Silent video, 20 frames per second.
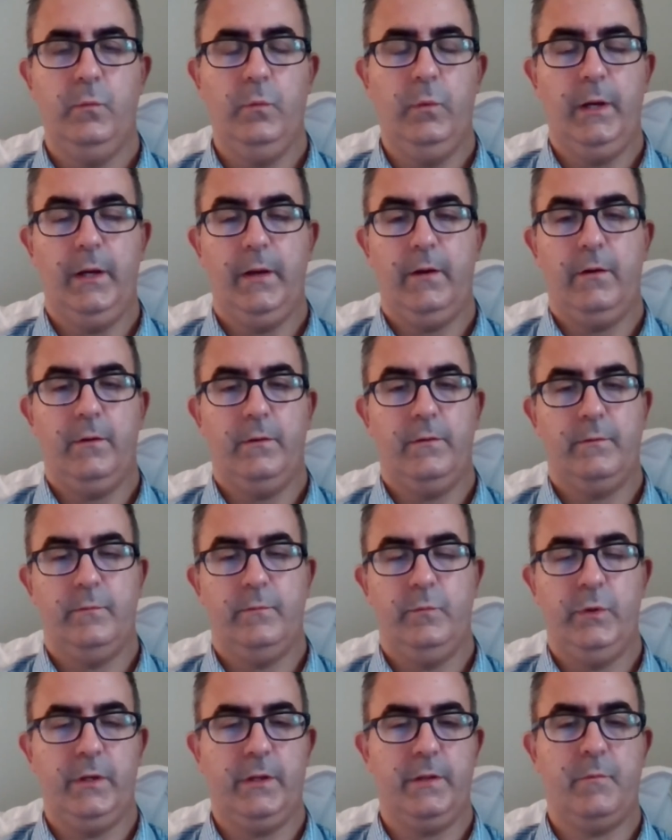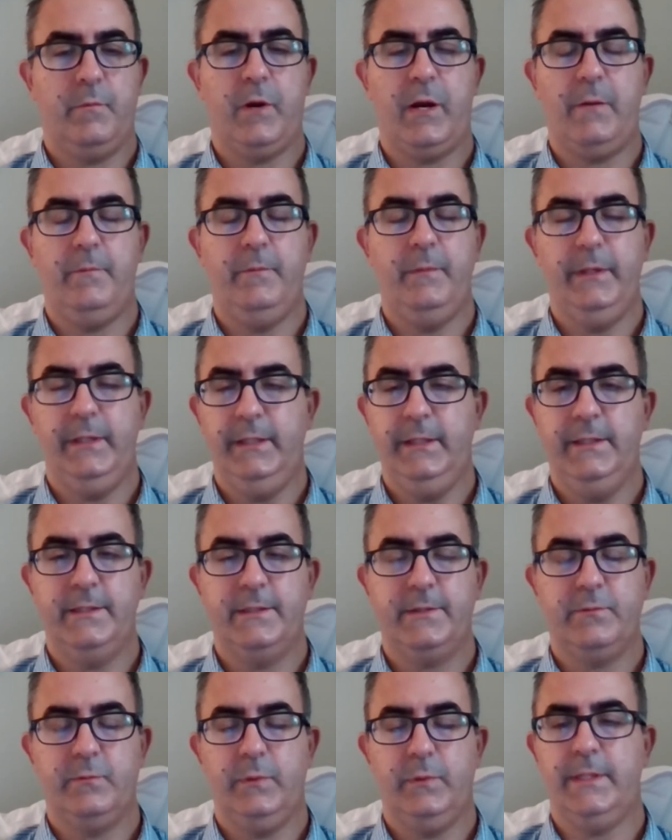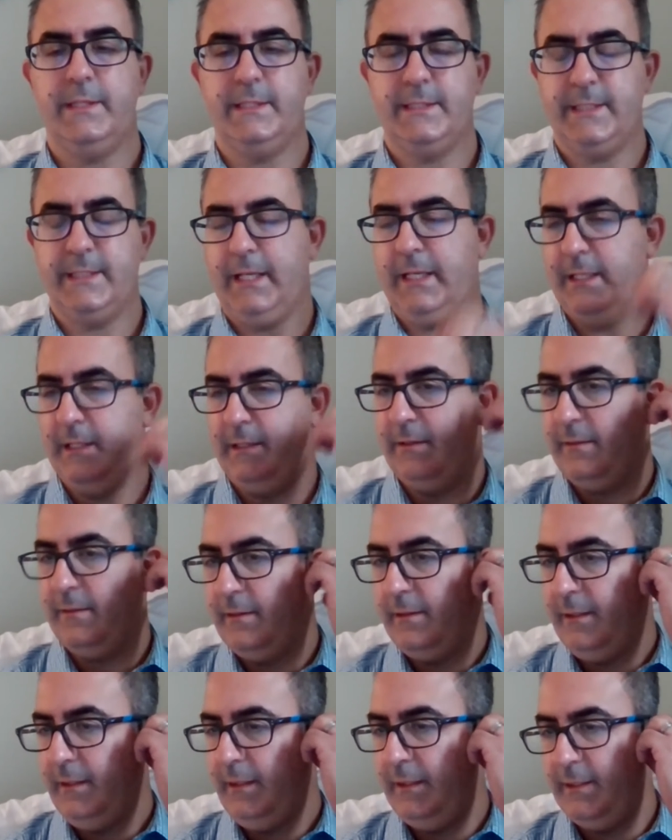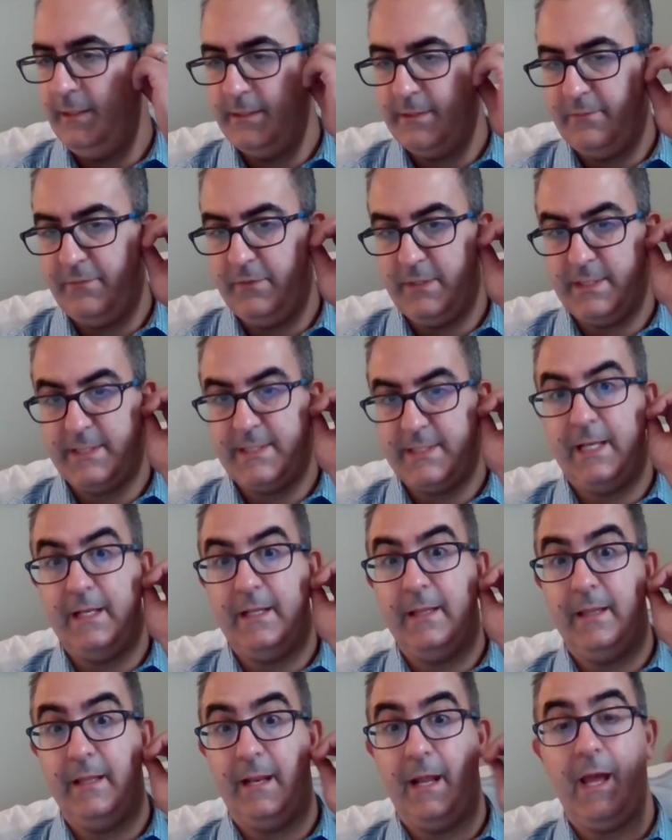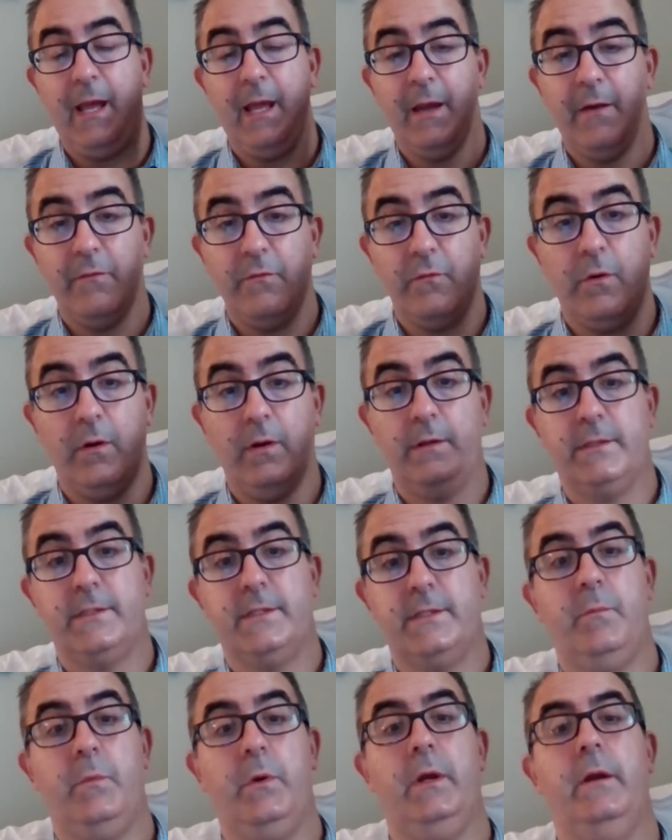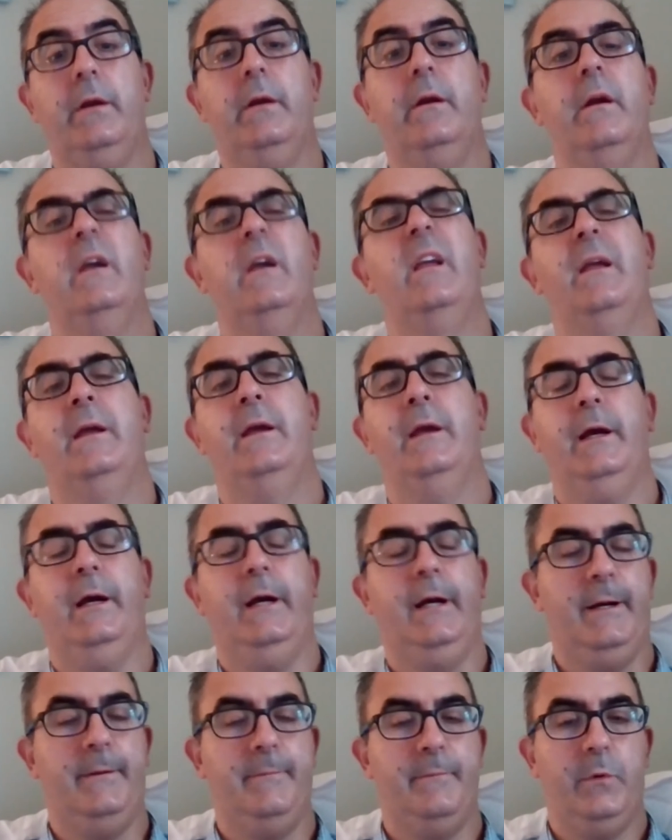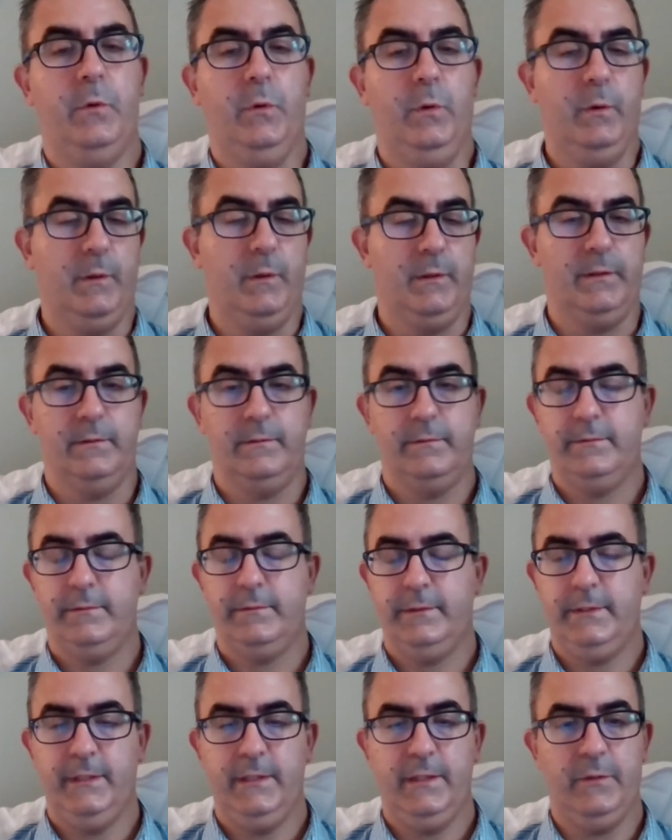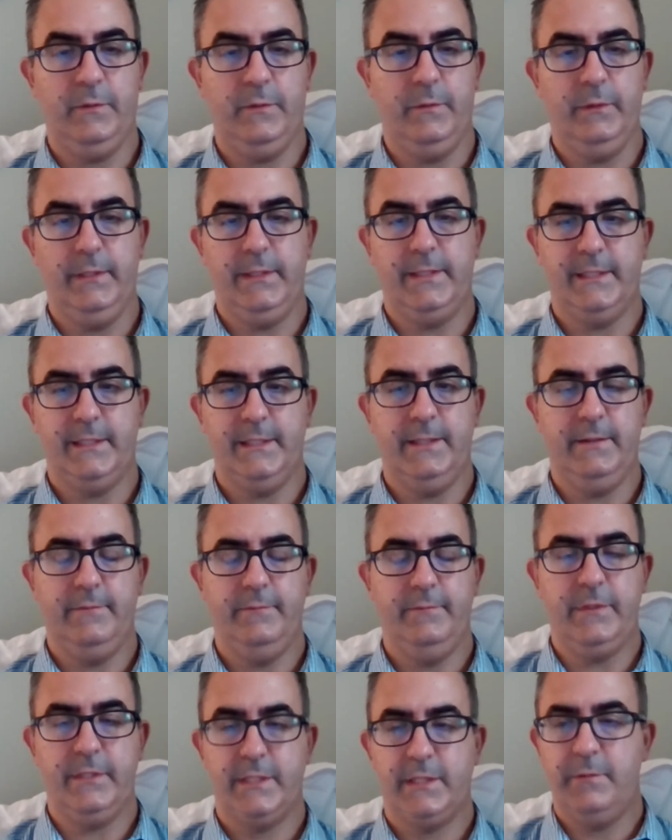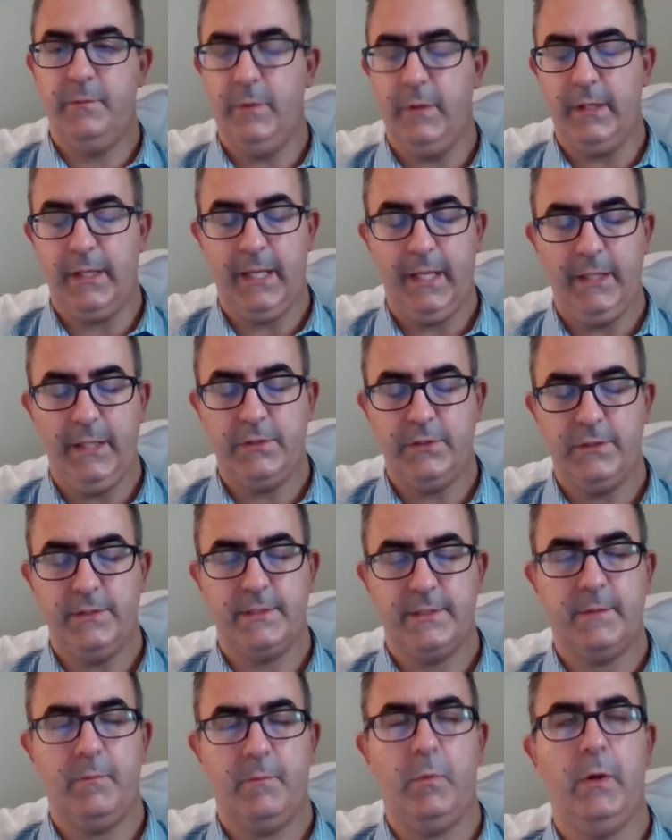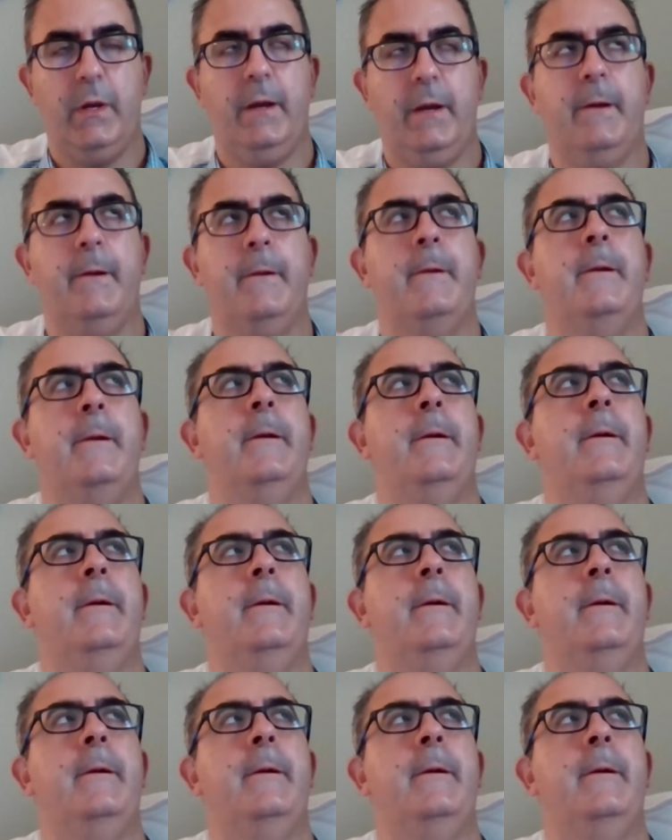where the problem is, what the setting is, if it's a setting that I have wrong somewhere, or it's a miscommunication somewhere.